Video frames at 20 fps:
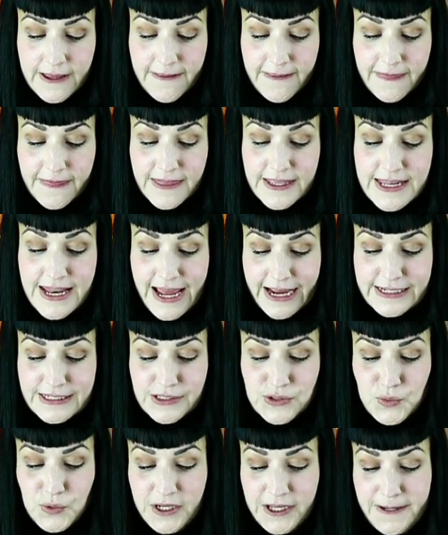The
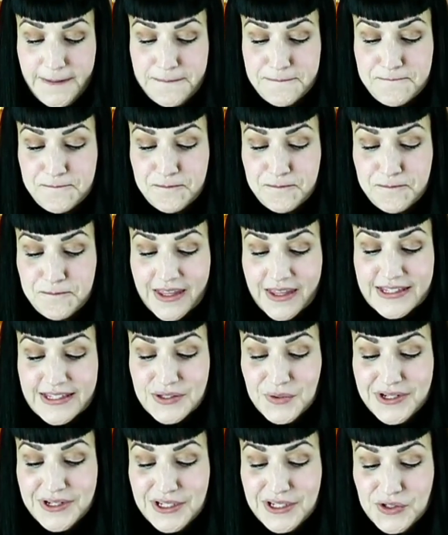next one, this
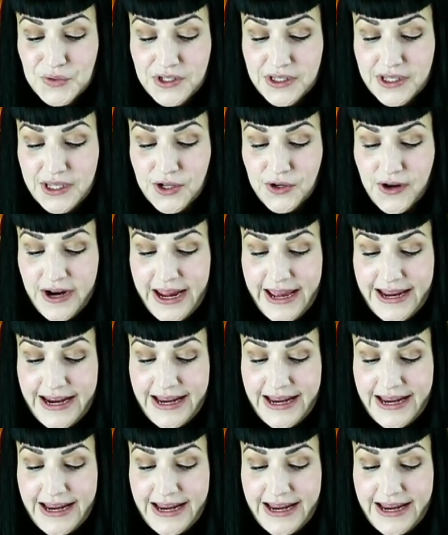one is really great.